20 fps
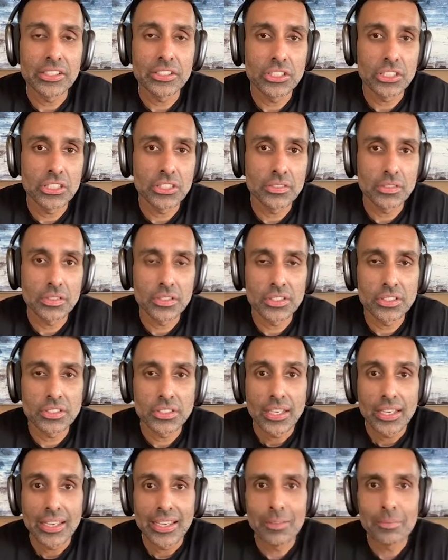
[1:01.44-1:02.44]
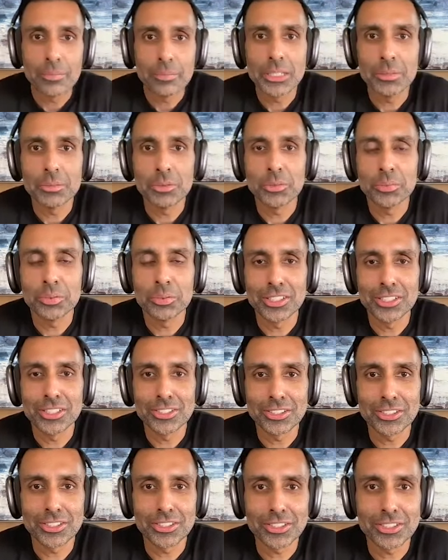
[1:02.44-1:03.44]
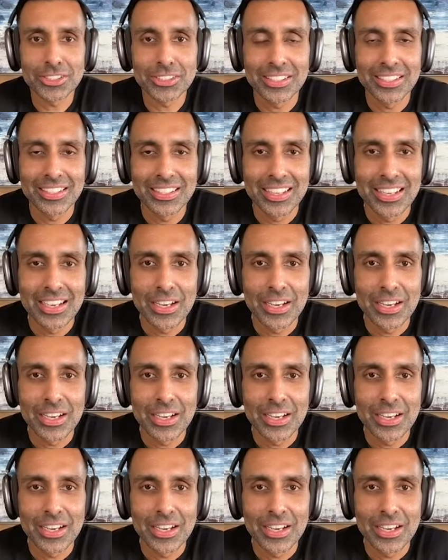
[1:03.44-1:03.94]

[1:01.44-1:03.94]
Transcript: achievers and people pleasers.